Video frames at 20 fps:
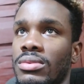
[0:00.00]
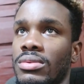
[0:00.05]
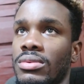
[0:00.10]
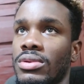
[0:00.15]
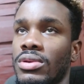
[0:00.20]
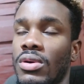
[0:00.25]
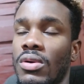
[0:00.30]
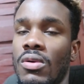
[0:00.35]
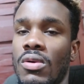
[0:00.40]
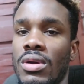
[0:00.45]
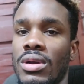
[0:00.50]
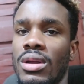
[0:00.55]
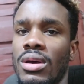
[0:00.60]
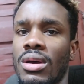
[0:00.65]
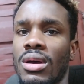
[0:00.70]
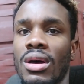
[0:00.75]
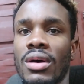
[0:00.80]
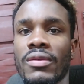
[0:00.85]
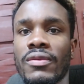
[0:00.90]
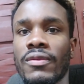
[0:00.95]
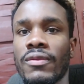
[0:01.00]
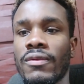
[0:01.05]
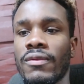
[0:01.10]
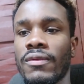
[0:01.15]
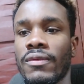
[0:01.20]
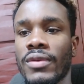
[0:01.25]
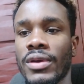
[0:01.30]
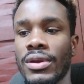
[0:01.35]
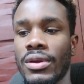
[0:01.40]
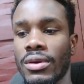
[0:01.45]
the owner of,
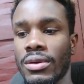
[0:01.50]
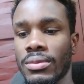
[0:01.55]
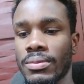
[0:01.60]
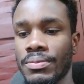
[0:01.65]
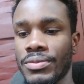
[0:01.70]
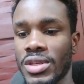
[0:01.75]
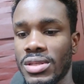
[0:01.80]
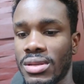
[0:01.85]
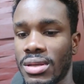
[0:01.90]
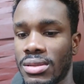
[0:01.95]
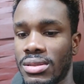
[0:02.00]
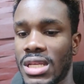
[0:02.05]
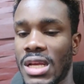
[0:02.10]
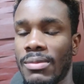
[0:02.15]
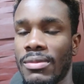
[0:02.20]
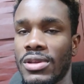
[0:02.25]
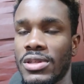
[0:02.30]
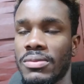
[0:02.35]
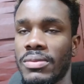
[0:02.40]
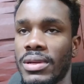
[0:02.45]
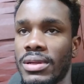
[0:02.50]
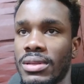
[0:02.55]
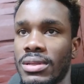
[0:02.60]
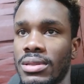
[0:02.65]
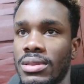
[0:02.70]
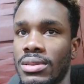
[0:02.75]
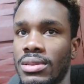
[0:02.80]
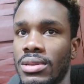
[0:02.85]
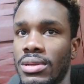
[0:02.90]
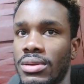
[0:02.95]
you know, this establishment,
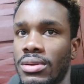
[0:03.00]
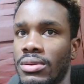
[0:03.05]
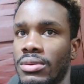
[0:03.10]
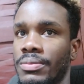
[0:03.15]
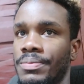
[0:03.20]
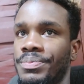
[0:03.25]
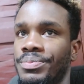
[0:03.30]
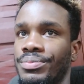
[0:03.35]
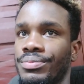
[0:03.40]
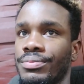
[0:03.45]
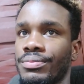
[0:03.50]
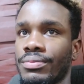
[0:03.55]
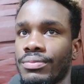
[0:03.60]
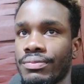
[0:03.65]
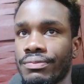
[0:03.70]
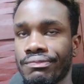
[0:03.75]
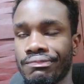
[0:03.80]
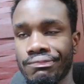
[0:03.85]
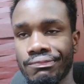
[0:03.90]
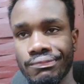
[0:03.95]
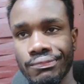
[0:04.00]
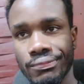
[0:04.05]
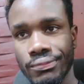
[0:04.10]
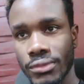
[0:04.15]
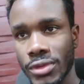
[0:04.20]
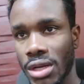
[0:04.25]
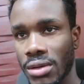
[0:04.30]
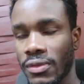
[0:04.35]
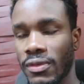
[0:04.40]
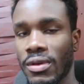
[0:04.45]
you know,
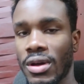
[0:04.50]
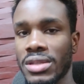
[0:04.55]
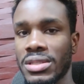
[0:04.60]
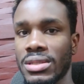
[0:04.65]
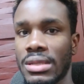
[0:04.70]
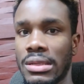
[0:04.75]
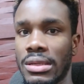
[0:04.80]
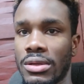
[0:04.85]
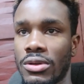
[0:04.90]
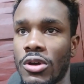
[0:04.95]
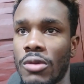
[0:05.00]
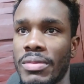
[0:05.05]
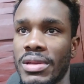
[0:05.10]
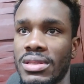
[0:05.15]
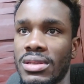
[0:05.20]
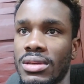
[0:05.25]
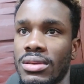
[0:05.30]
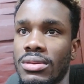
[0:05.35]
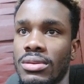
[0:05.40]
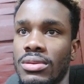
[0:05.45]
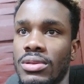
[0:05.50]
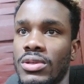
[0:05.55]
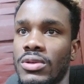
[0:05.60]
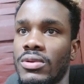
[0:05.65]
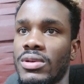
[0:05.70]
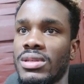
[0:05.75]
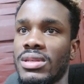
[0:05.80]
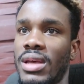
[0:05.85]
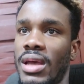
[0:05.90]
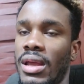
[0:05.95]
unfortunately committed
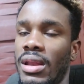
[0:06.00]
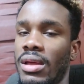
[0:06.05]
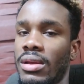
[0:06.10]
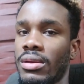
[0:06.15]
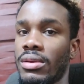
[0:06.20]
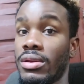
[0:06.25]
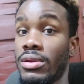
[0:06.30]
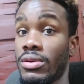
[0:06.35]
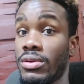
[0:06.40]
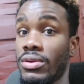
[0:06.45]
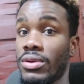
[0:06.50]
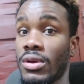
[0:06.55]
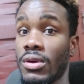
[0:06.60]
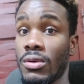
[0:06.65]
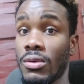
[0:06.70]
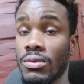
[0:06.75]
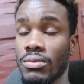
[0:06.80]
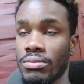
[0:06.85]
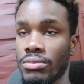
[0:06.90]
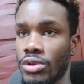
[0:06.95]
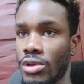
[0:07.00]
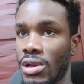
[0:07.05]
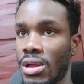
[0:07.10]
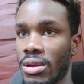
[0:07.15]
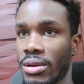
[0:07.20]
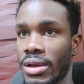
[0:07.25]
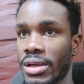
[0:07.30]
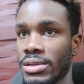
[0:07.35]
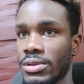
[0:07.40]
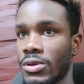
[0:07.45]
suicide, and you know, no
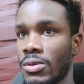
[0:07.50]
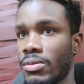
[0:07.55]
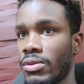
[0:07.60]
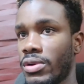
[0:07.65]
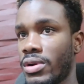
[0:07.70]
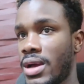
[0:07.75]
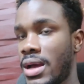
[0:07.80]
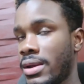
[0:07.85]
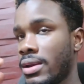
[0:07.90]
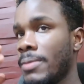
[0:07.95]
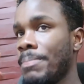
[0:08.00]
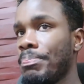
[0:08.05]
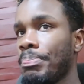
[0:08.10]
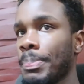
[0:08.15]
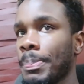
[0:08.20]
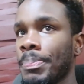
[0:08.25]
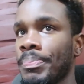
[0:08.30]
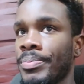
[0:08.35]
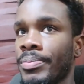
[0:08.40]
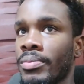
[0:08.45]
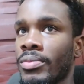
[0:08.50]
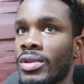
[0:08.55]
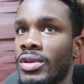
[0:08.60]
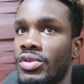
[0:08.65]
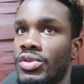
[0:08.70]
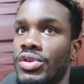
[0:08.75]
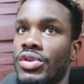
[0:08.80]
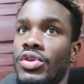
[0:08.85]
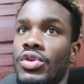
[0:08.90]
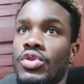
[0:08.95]
longer is no more. And
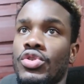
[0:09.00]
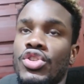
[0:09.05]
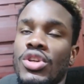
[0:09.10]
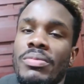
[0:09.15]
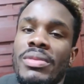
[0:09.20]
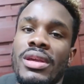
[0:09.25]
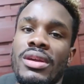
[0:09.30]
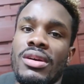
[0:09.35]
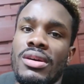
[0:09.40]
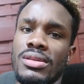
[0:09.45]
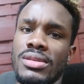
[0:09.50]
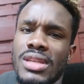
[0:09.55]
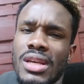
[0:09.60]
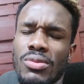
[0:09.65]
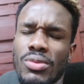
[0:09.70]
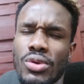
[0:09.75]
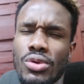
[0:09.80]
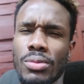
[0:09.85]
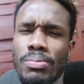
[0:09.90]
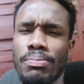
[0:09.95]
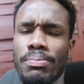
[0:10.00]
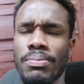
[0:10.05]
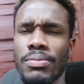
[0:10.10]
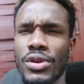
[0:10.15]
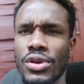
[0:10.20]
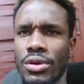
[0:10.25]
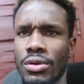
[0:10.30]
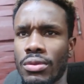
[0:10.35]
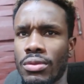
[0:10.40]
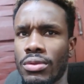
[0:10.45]
he's one of those Jamaicans that we could,
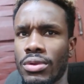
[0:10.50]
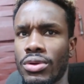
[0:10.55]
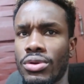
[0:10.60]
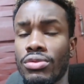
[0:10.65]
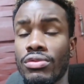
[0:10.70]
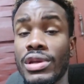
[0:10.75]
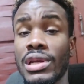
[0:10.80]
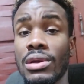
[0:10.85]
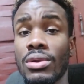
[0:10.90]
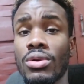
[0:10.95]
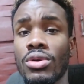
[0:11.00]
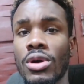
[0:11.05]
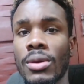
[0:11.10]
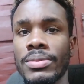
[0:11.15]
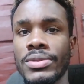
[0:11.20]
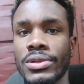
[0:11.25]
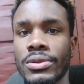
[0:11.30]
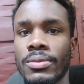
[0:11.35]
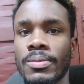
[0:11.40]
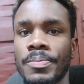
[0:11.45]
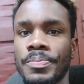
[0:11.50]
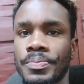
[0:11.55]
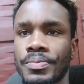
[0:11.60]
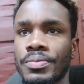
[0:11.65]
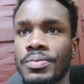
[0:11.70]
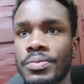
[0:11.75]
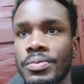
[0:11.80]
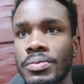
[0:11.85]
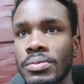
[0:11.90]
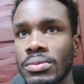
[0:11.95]
you know, we could really look up to,
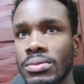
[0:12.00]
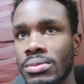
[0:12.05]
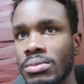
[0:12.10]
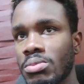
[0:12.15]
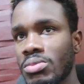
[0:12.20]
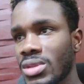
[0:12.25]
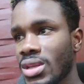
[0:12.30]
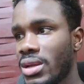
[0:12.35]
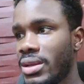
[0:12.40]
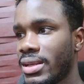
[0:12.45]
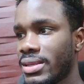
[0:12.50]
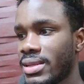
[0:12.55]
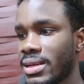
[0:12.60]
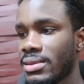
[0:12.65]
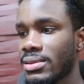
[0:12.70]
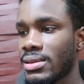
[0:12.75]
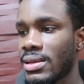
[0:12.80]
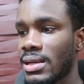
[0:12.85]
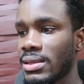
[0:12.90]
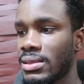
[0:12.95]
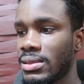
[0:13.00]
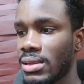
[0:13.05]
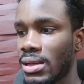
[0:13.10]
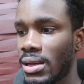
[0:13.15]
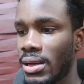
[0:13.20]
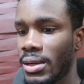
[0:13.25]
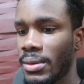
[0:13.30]
in the sense that